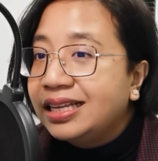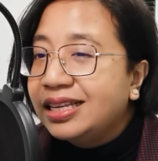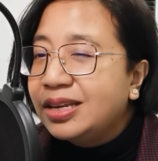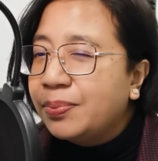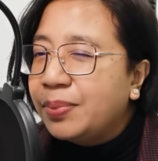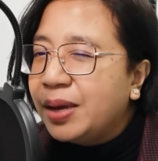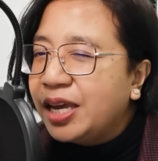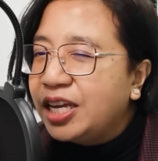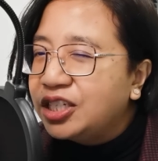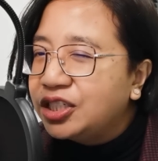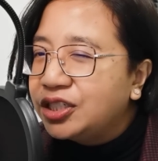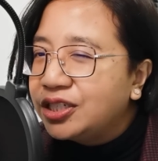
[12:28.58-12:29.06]
the
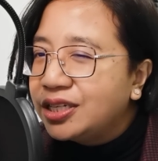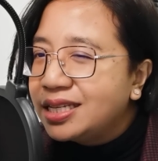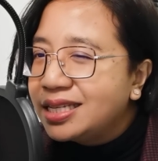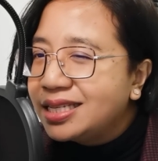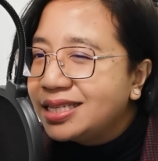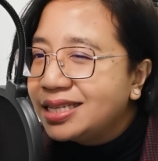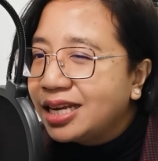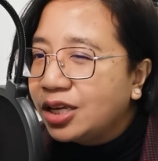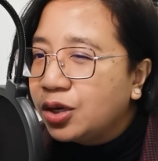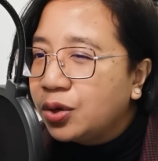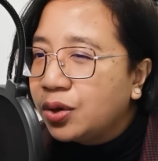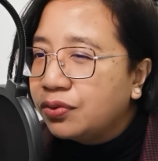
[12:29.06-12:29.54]

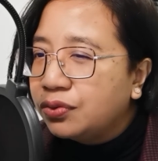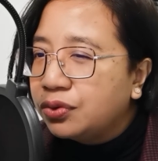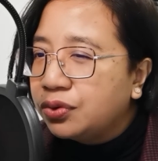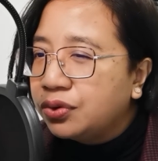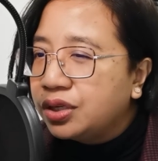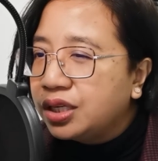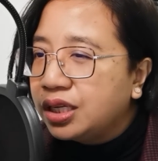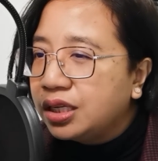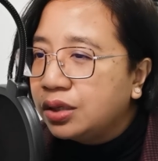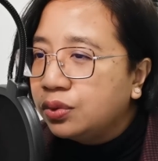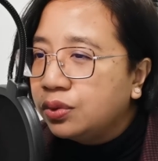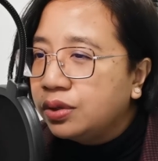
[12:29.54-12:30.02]
patience that you have to
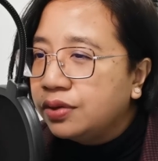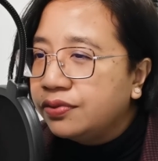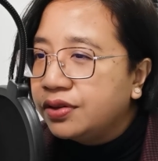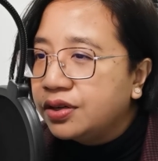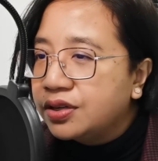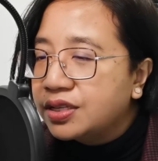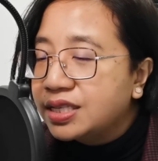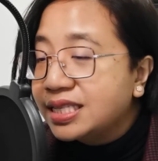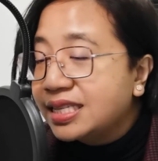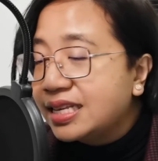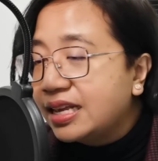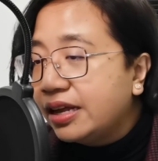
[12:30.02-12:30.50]
deal with
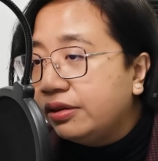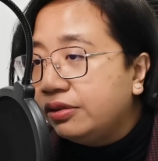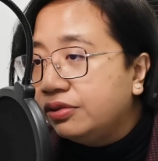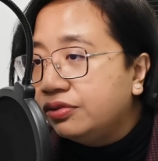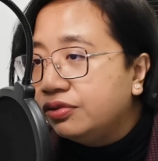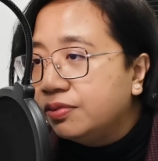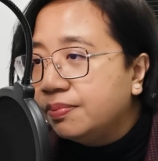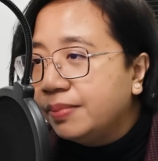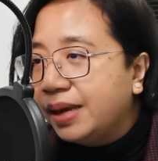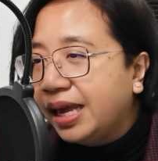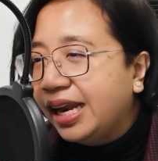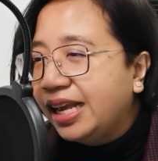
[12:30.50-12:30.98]

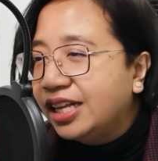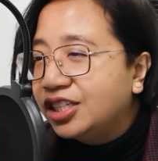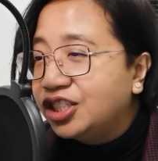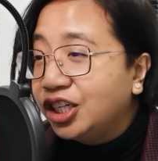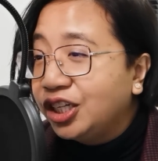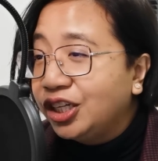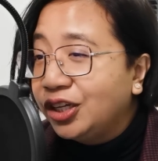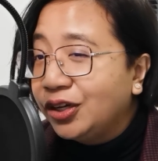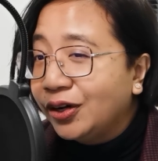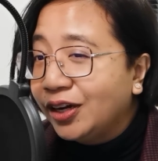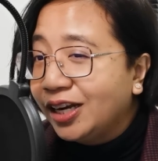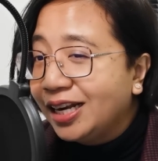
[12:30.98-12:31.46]
yourself
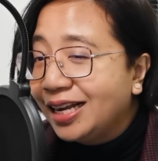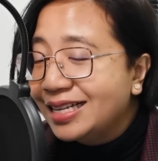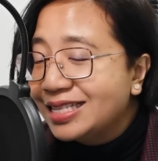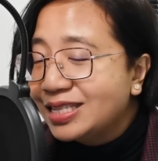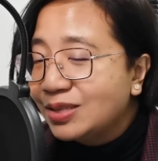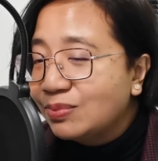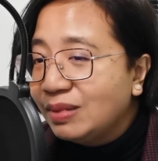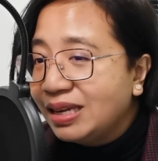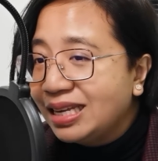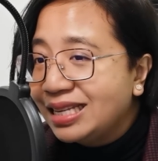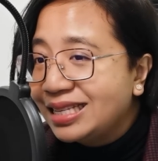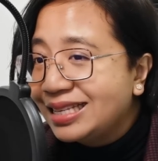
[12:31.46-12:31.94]
managing your
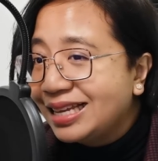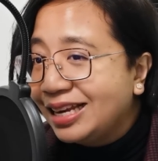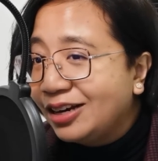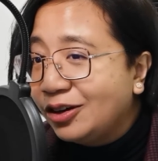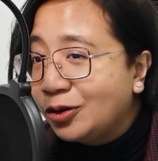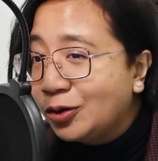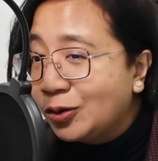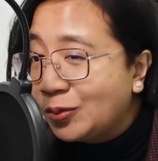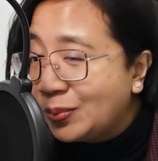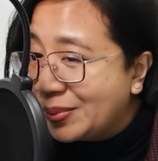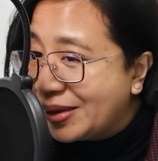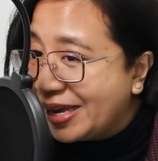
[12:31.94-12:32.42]
classmates
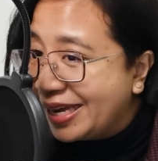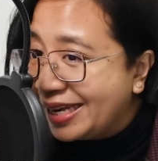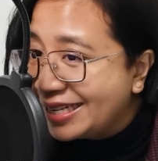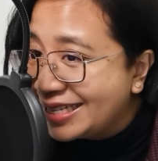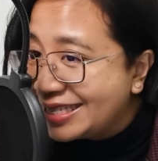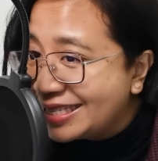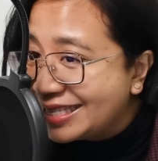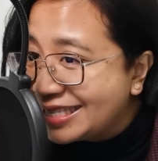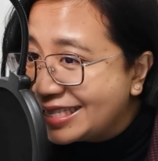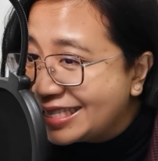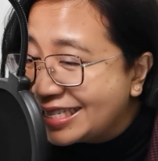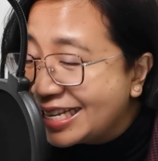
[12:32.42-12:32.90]
and group
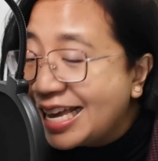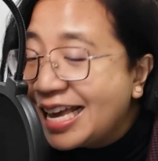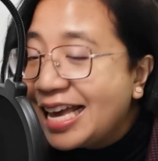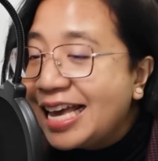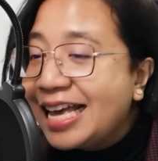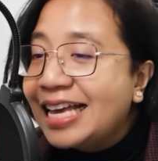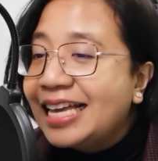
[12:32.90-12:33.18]
mates,